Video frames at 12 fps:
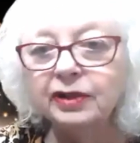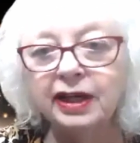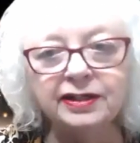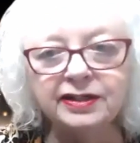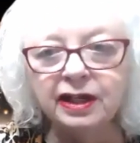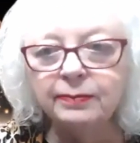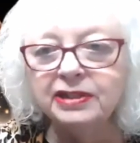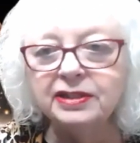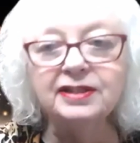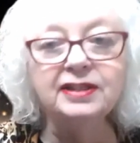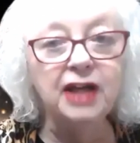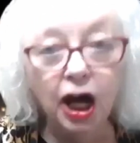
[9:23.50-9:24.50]
in some
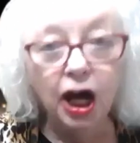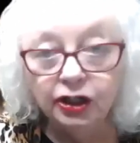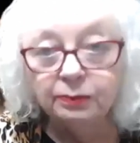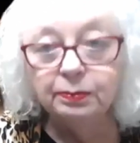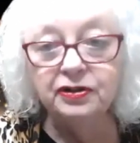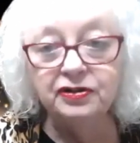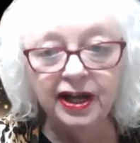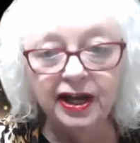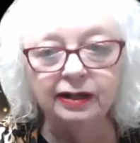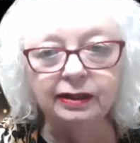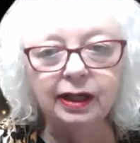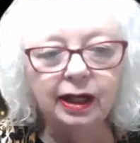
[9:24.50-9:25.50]
instances
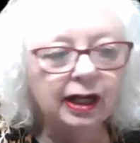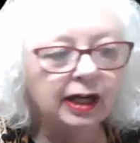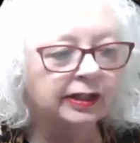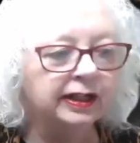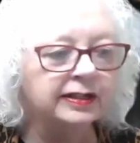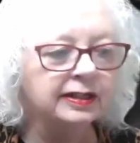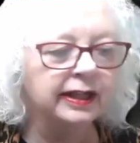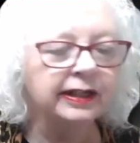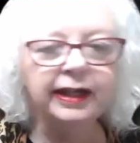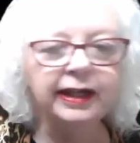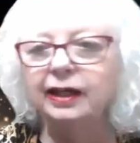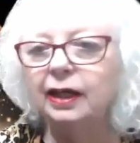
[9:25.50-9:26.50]
100% against
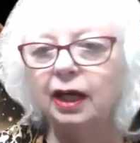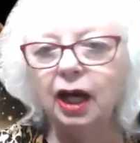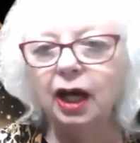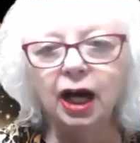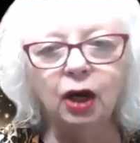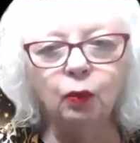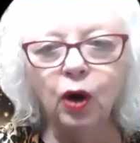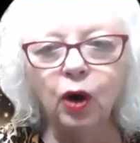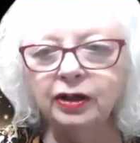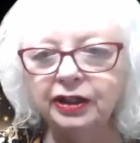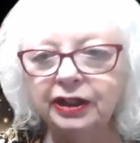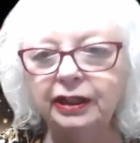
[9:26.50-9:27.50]
like a
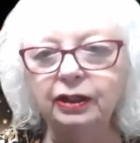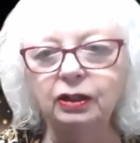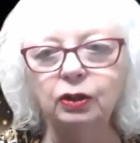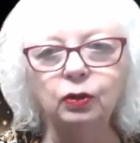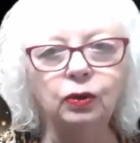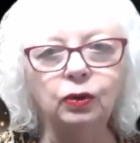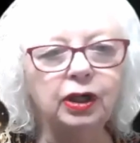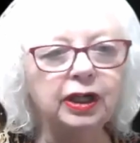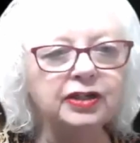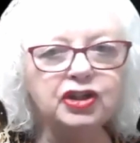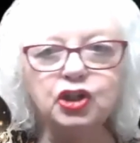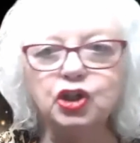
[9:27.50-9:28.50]
water heater or
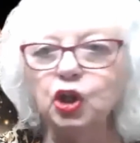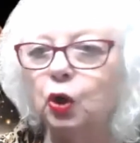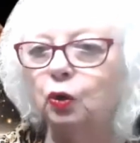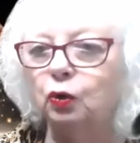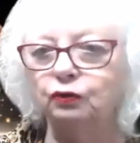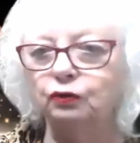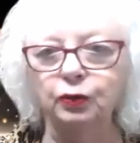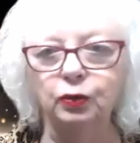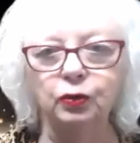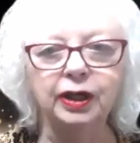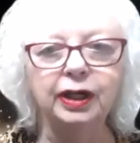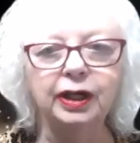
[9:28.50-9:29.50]
a stove
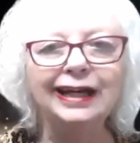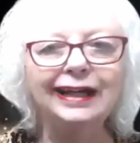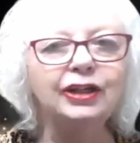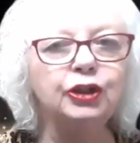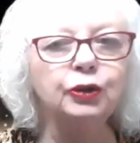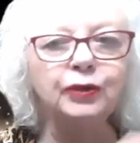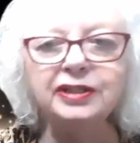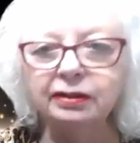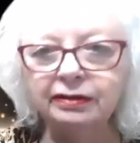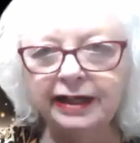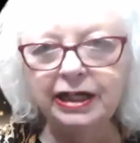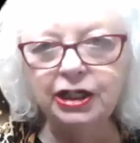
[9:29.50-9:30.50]
or new
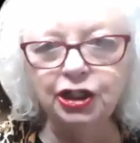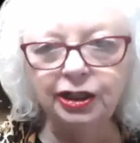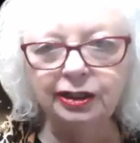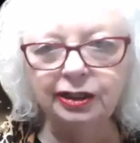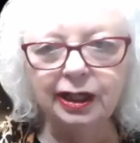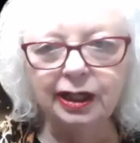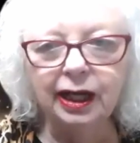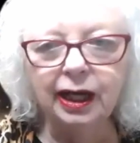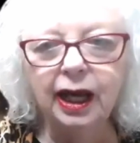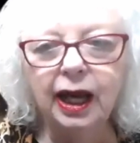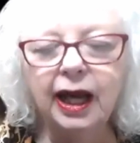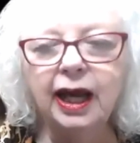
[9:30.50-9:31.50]
insulation.
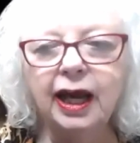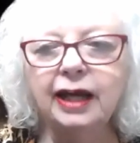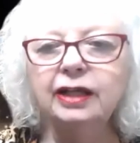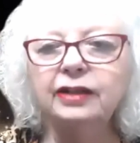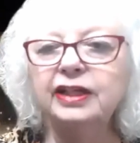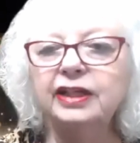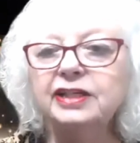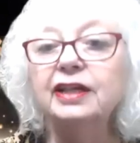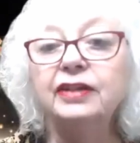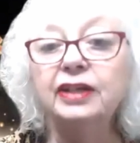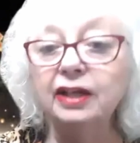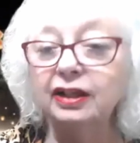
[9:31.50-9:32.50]
And
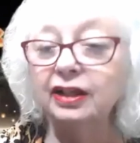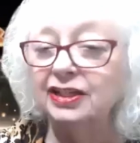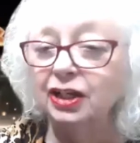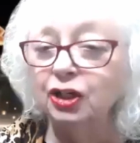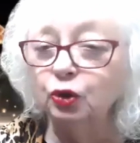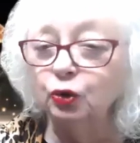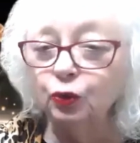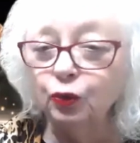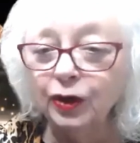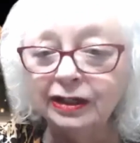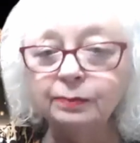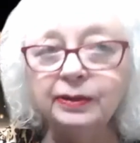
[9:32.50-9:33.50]
it's
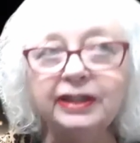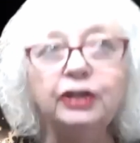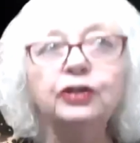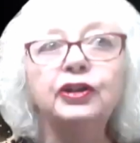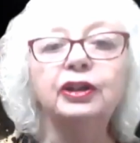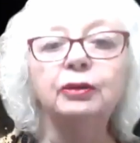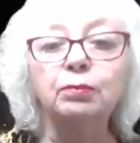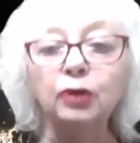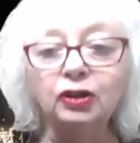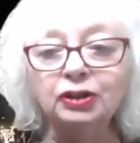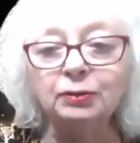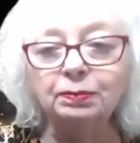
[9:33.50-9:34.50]
incredibly, you can
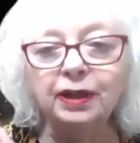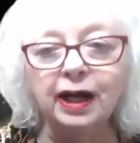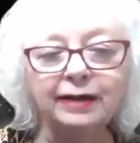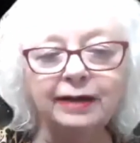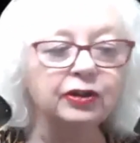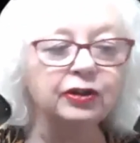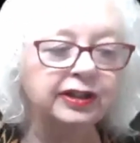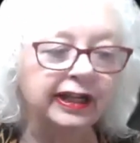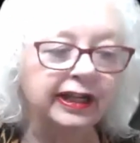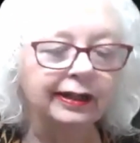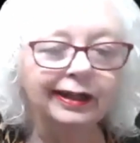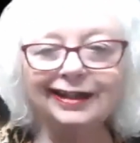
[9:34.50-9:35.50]
multiply them. You
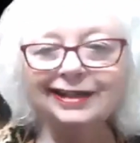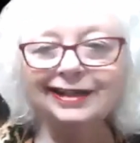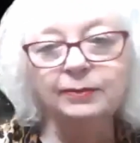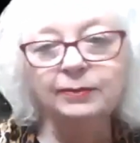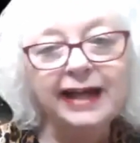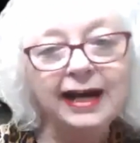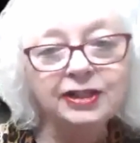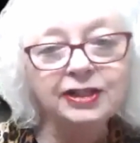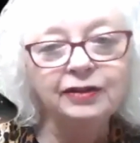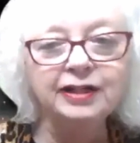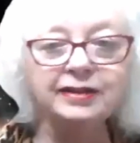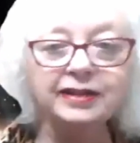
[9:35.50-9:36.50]
can get some tax
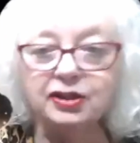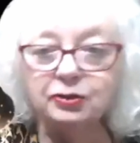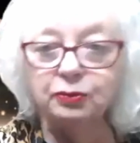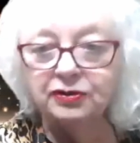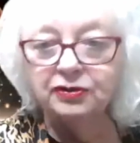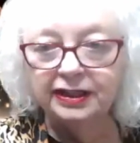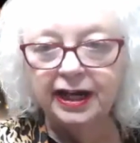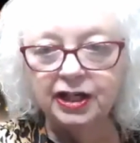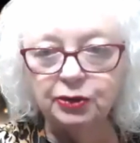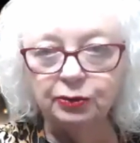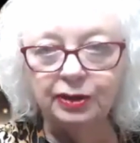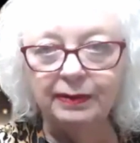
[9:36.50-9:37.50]
credits as well as the
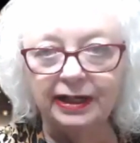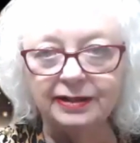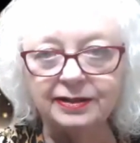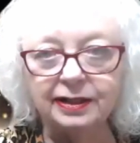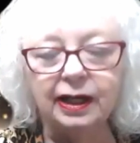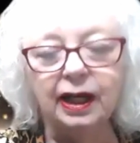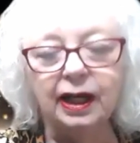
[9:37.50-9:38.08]
cash rebates.